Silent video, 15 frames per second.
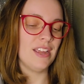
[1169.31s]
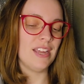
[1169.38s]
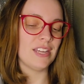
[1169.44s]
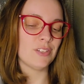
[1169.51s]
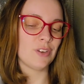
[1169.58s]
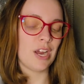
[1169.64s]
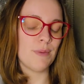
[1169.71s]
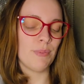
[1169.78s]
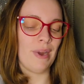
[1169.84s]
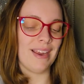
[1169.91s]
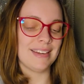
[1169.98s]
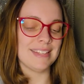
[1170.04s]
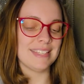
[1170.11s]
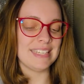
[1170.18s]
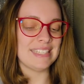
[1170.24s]
and tried
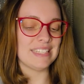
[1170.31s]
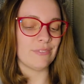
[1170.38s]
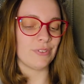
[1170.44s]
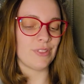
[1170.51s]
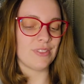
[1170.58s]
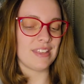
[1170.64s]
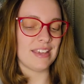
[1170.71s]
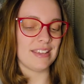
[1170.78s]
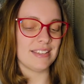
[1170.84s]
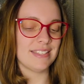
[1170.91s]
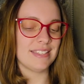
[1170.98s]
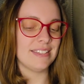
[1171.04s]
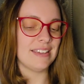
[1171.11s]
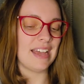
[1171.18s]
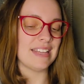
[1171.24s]
practicing different
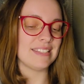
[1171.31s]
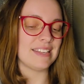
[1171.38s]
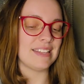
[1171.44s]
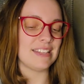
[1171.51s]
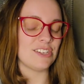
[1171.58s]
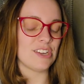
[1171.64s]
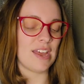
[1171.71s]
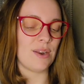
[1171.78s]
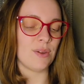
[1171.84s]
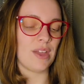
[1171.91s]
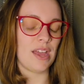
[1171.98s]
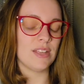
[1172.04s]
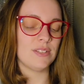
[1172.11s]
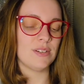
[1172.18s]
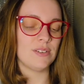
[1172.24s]
things, as did the shadow
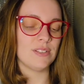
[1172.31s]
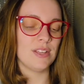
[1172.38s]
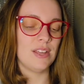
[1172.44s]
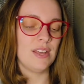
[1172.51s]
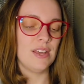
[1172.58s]
casters.